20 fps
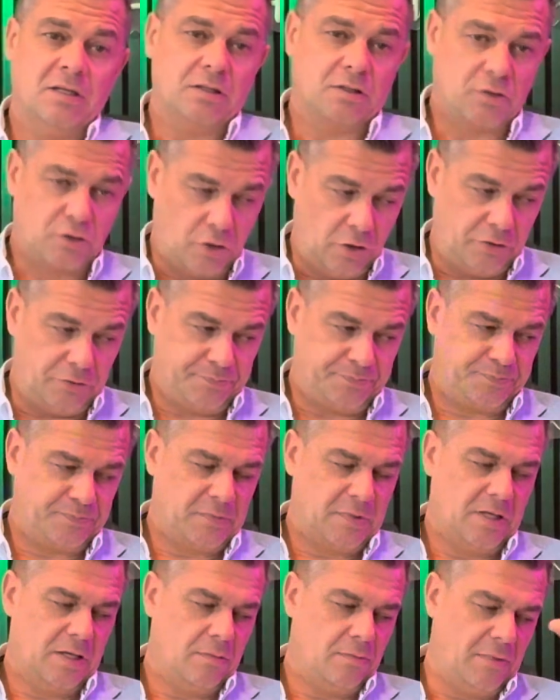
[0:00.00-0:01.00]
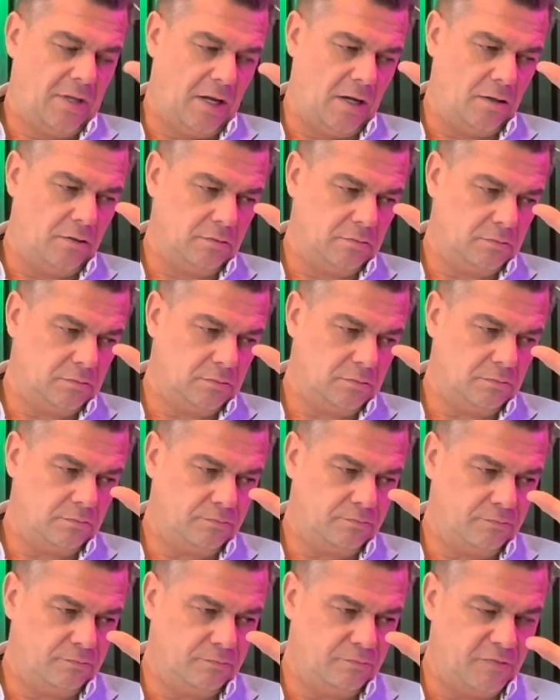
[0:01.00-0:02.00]
Good. Now,
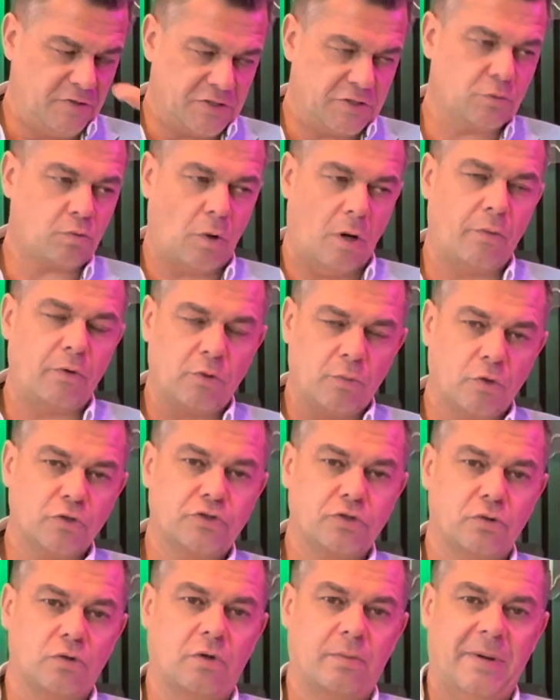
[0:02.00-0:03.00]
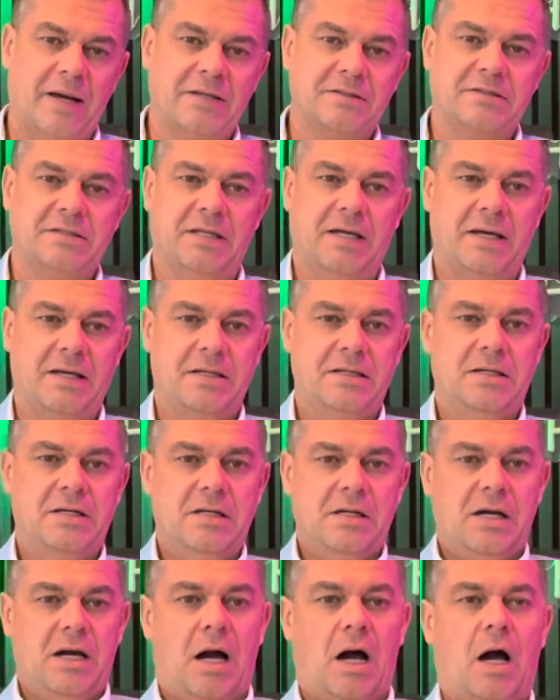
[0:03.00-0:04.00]
this is what I want to talk about today.
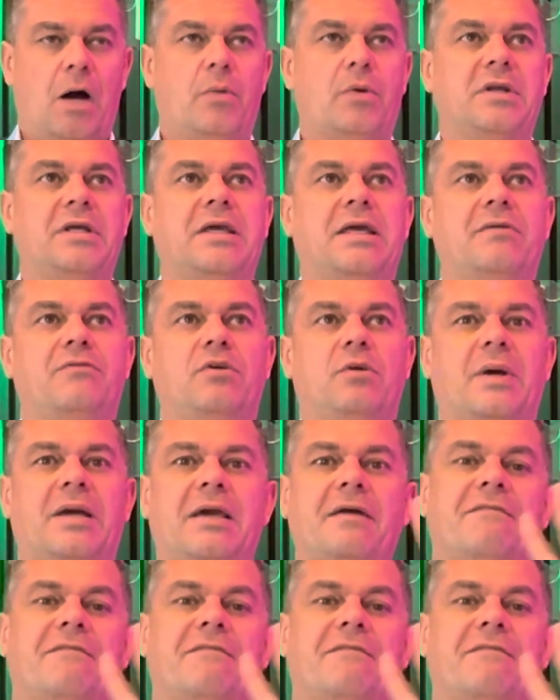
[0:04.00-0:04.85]
I want to give you a